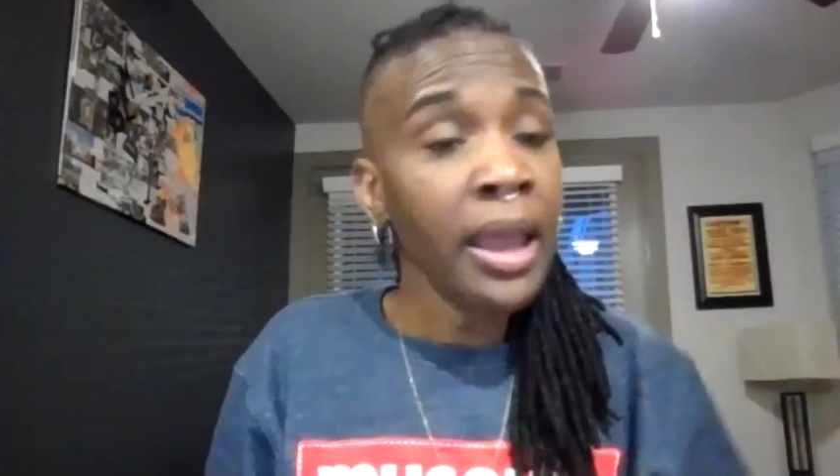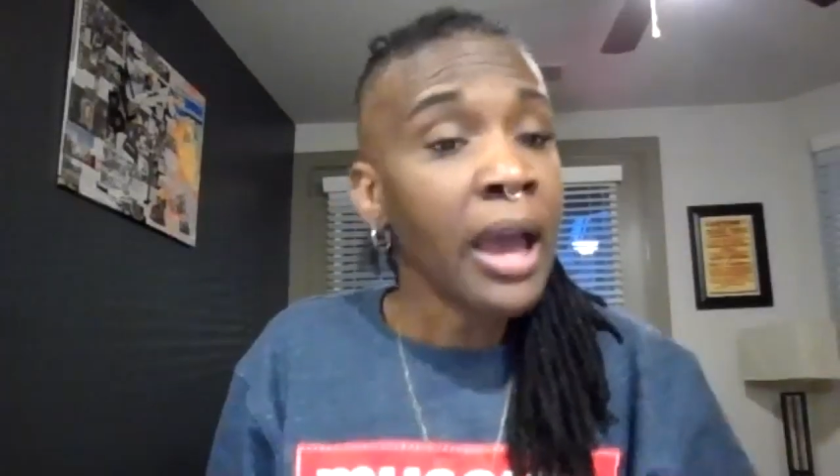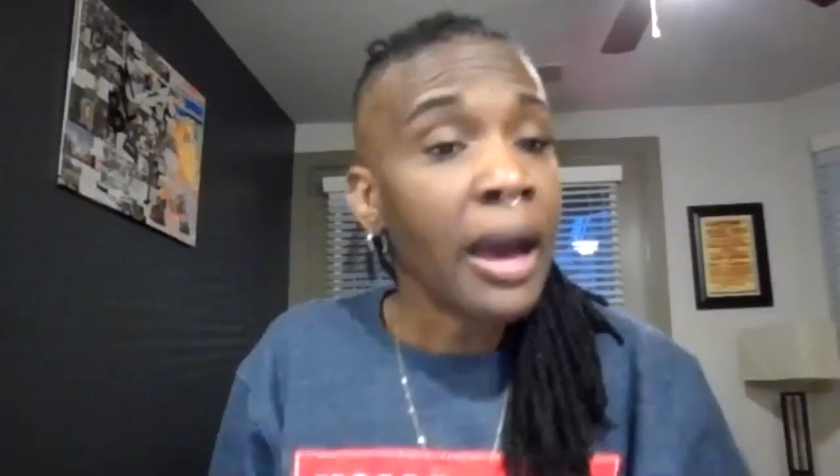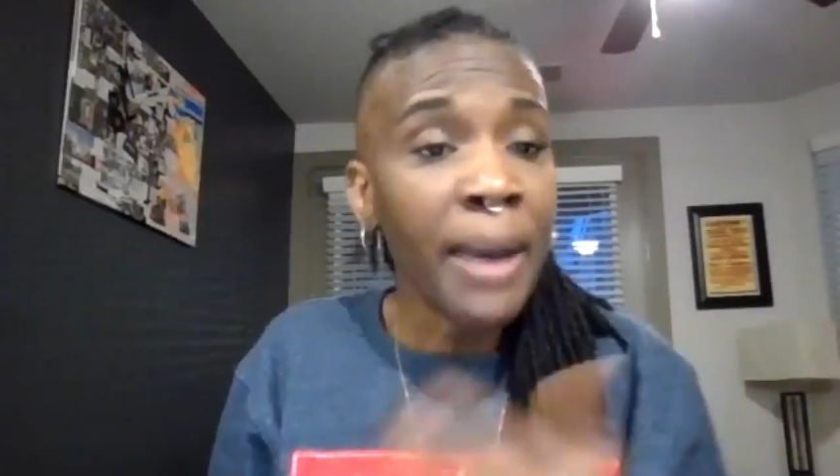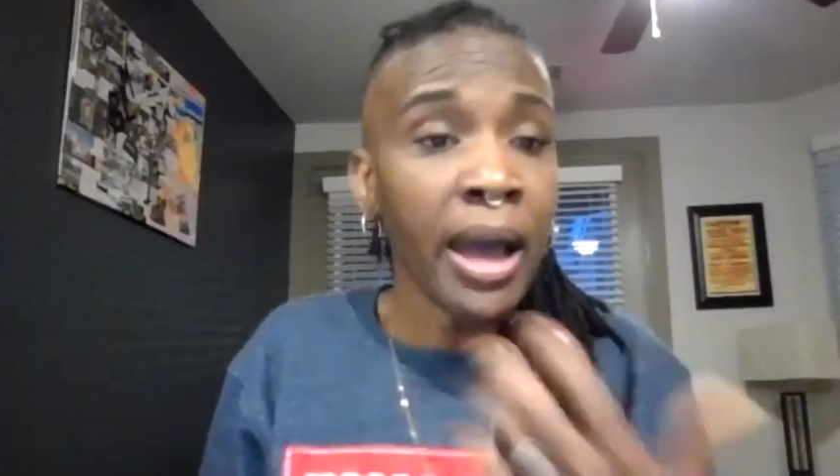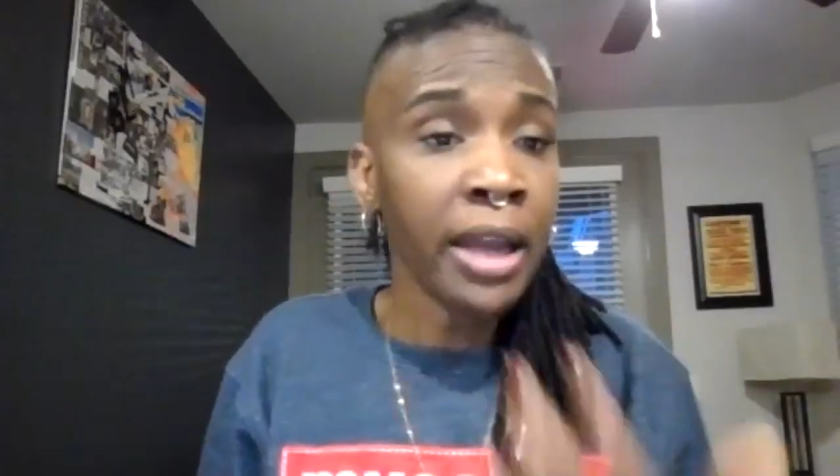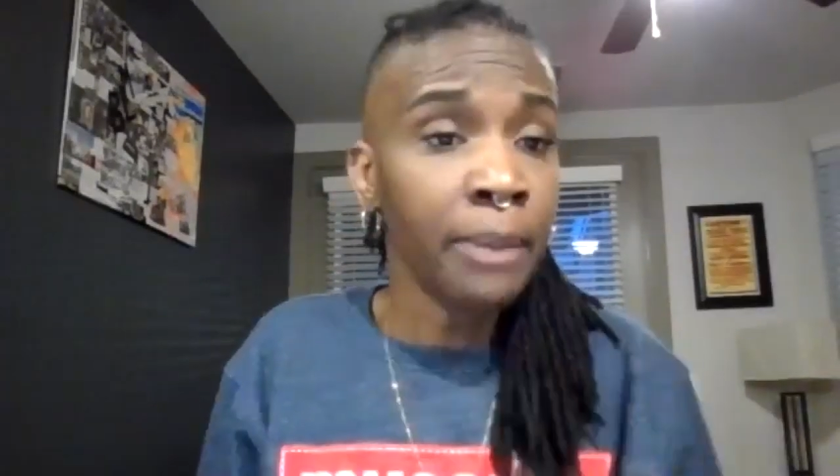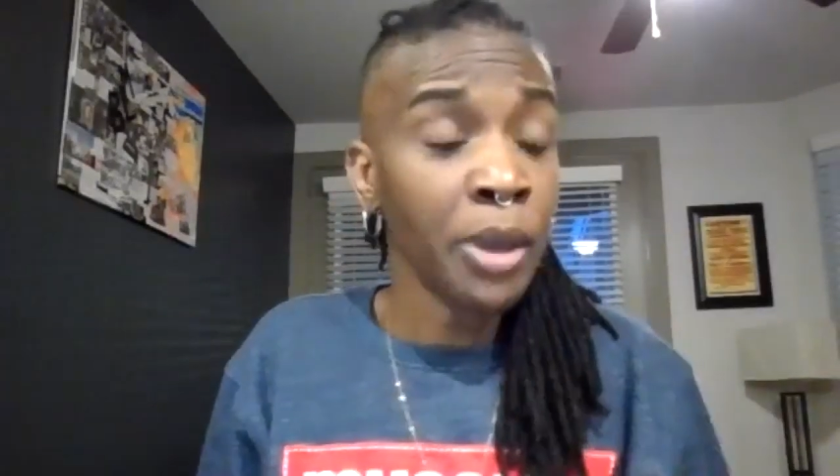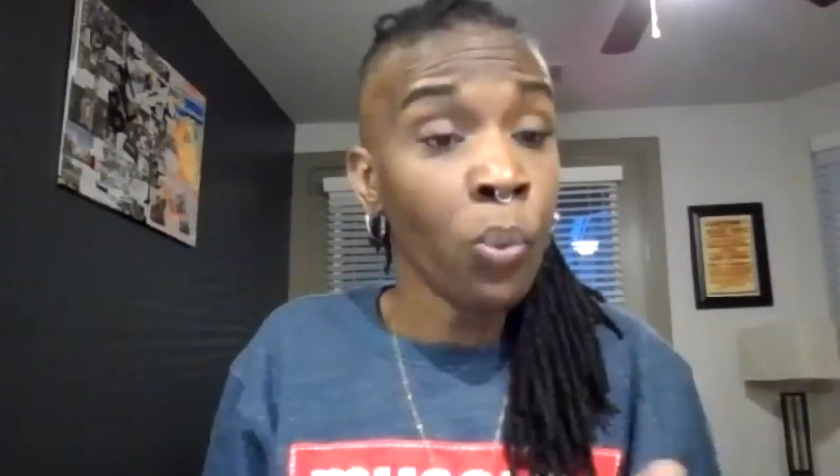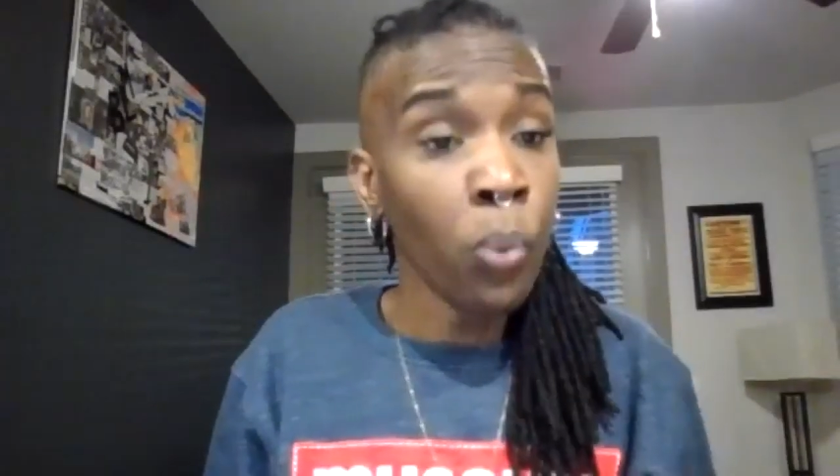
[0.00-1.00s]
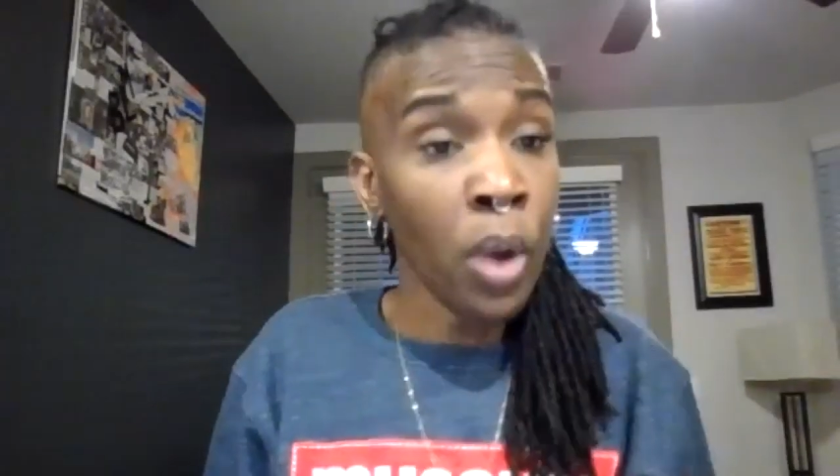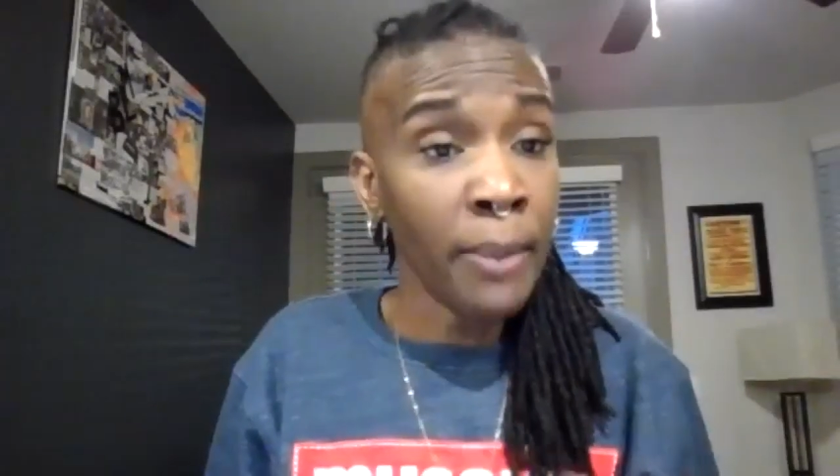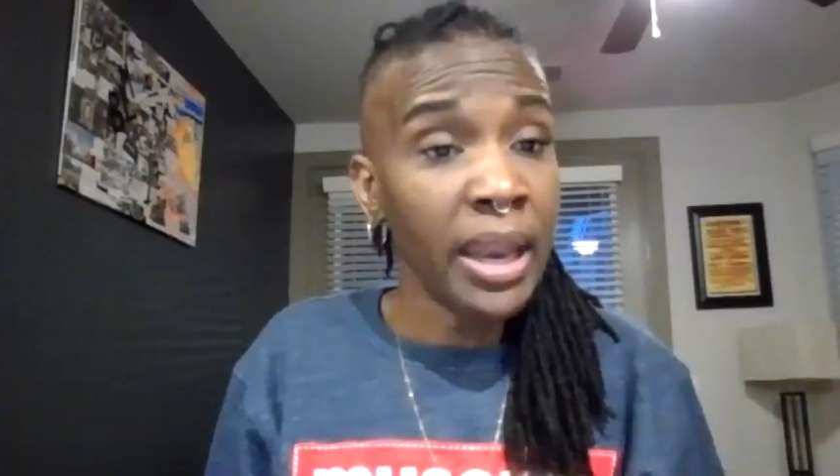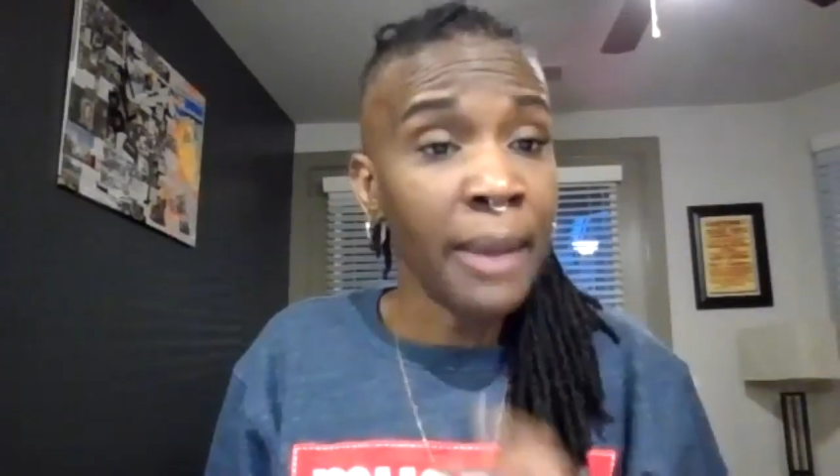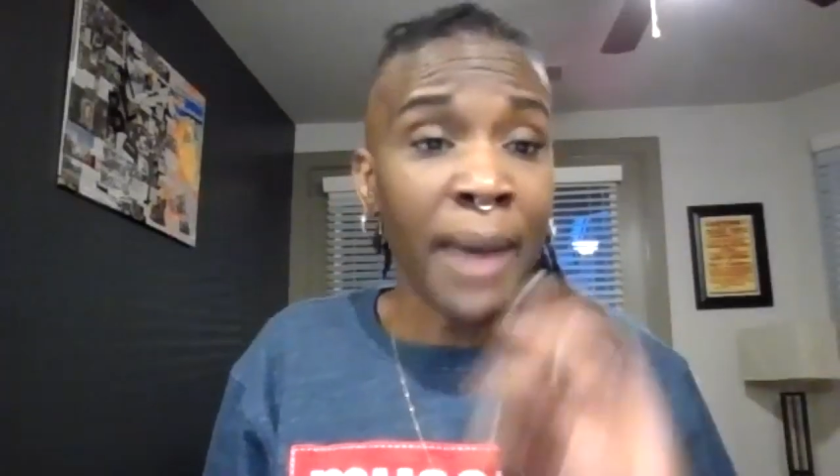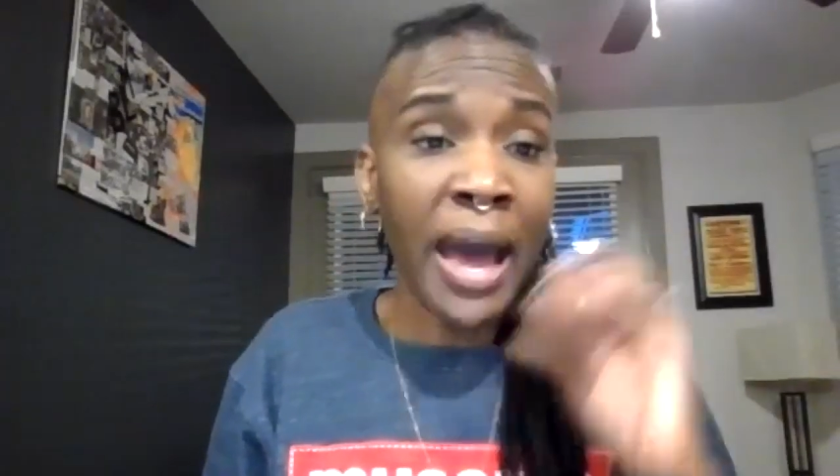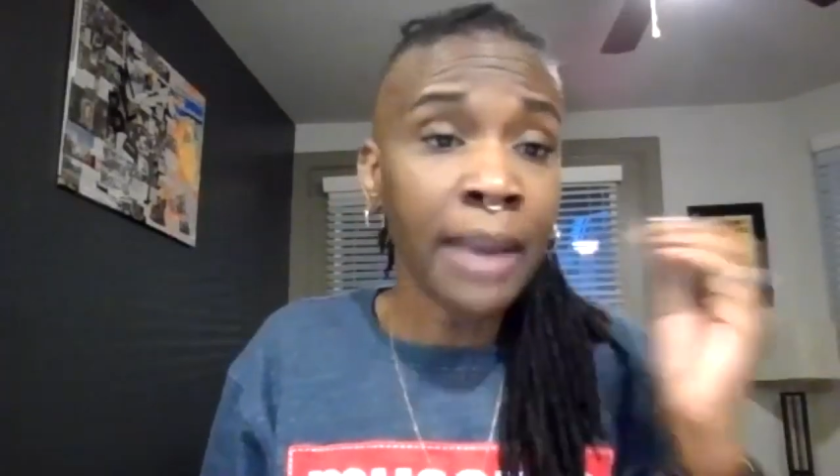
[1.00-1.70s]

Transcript: about how to be a woman, about how